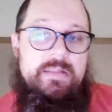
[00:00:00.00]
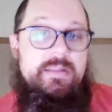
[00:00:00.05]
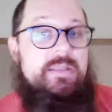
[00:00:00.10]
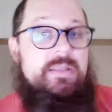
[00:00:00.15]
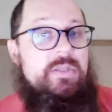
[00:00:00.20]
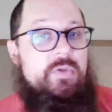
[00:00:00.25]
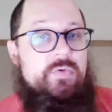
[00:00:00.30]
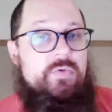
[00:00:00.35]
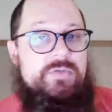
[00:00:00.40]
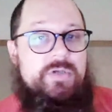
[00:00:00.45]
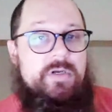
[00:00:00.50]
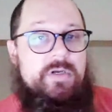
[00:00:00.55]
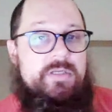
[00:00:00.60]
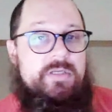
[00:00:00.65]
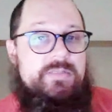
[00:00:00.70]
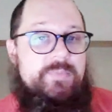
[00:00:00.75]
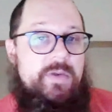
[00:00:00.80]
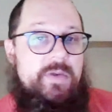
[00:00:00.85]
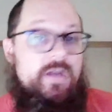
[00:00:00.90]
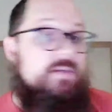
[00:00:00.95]
user
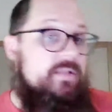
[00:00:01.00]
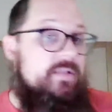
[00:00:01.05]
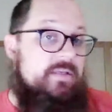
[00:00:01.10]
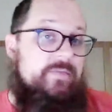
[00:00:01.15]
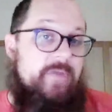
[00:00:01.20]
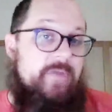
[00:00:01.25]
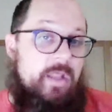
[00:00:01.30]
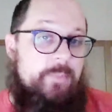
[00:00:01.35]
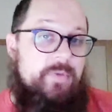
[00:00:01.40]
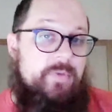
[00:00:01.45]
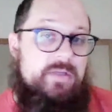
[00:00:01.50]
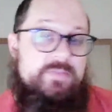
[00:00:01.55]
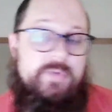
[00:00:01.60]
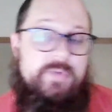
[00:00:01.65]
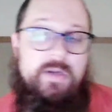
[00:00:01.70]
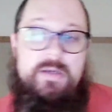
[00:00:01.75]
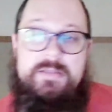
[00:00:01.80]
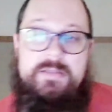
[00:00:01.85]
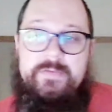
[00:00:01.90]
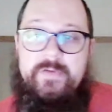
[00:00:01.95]
experience, the developer
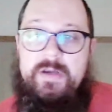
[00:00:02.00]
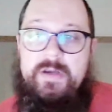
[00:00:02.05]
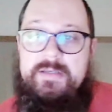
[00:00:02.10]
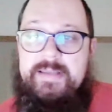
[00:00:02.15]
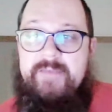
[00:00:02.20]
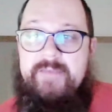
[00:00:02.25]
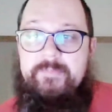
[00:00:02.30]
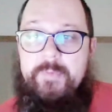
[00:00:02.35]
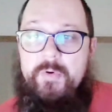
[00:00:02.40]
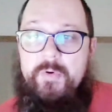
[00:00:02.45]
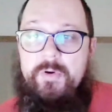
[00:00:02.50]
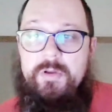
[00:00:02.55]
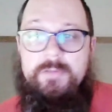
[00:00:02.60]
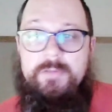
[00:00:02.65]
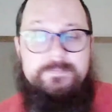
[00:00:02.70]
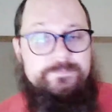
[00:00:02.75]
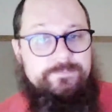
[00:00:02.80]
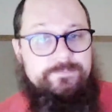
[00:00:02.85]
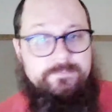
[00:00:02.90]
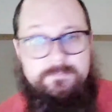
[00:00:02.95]
experience of our dev
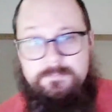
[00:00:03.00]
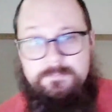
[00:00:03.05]
portal.